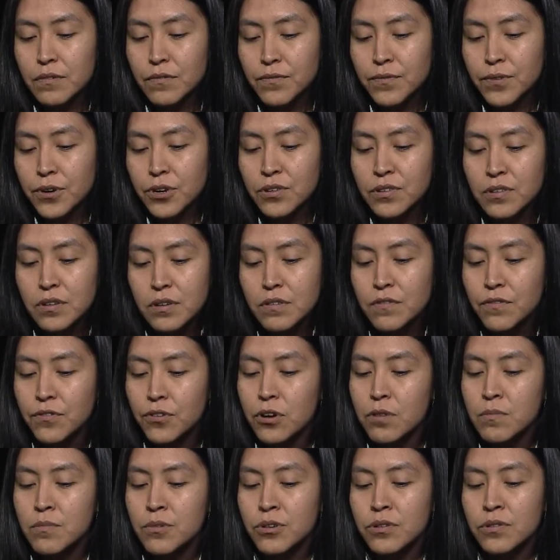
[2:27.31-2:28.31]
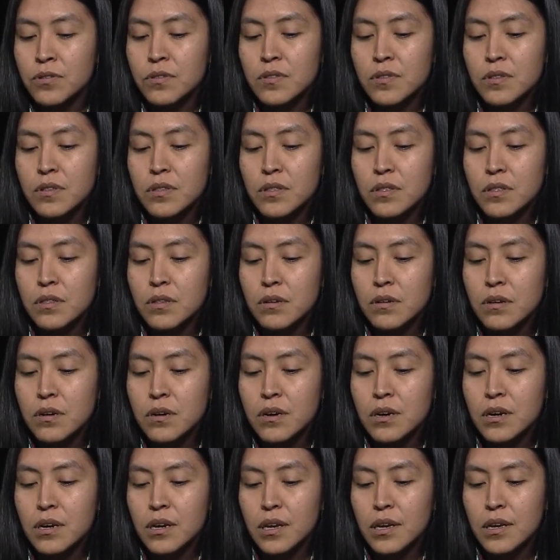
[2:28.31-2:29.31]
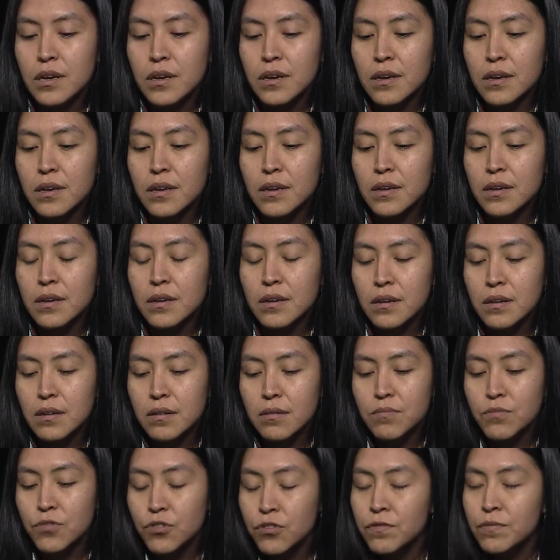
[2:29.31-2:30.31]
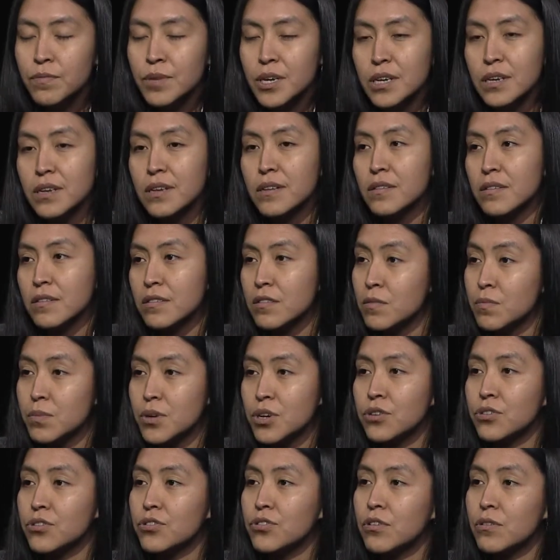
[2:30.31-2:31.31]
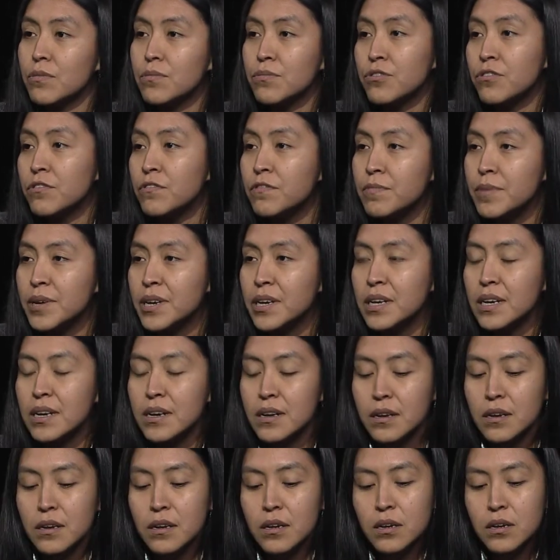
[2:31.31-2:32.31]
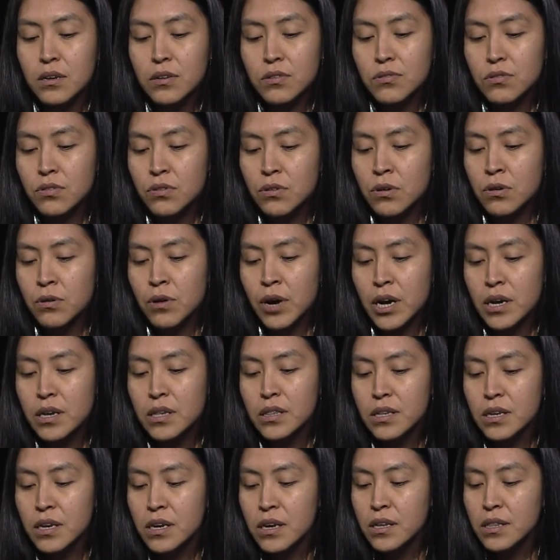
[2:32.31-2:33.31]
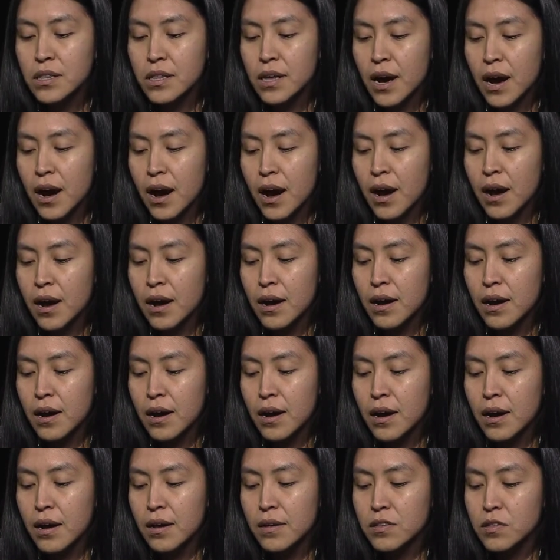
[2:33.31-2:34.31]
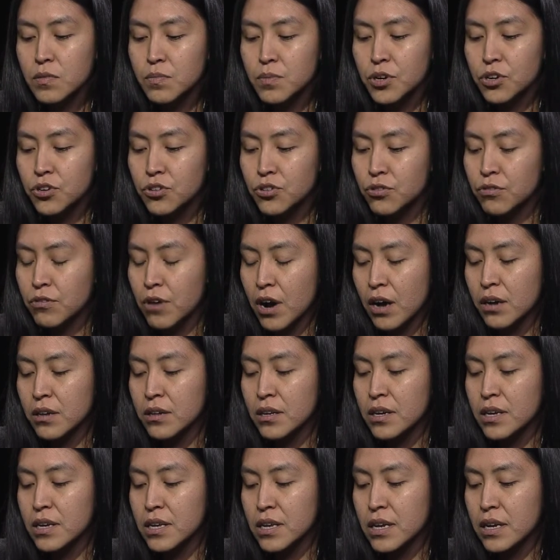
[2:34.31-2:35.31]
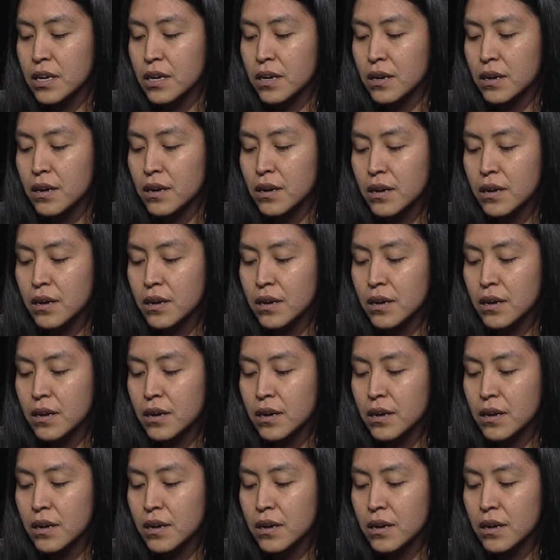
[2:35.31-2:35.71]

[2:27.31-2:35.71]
first and foremost, the movement is a spiritual movement. So I think that spirituality